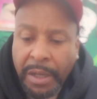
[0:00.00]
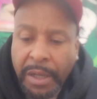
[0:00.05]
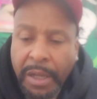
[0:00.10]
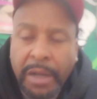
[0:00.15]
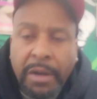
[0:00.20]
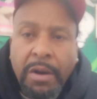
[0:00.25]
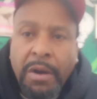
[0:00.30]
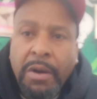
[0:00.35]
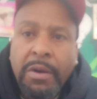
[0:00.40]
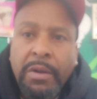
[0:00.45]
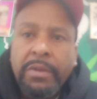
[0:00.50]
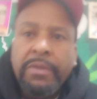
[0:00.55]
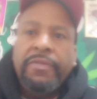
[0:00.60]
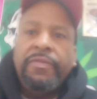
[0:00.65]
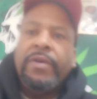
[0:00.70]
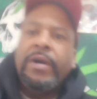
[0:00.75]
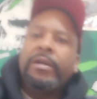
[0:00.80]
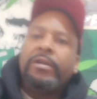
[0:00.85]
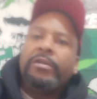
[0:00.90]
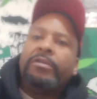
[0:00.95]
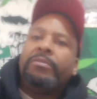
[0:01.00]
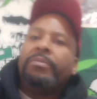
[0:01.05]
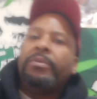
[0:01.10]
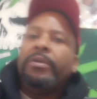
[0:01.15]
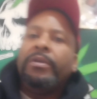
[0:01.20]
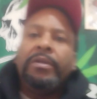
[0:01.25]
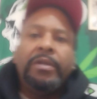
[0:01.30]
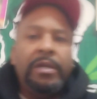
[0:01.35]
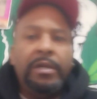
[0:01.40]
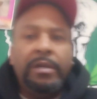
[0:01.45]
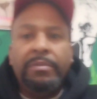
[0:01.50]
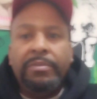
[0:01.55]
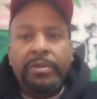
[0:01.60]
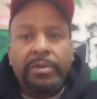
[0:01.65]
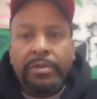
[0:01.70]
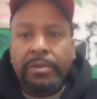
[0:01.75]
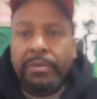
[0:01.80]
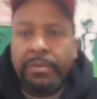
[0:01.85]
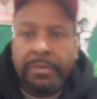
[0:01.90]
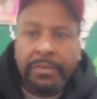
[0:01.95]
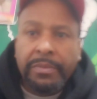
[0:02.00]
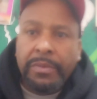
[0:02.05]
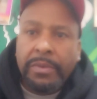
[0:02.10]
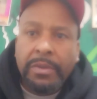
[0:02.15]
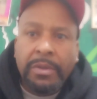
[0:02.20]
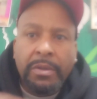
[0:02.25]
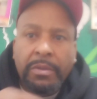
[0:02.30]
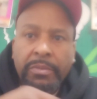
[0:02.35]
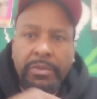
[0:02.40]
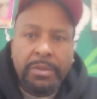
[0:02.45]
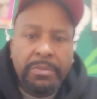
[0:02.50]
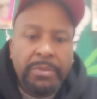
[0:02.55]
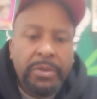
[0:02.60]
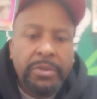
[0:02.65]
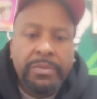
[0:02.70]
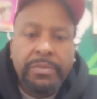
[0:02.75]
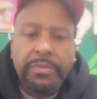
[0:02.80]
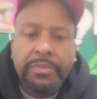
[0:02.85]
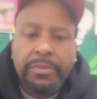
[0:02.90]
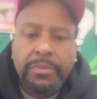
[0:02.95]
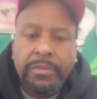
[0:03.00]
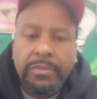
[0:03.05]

I like all the fighters, bruh. Damn near. You know what I'm talking about?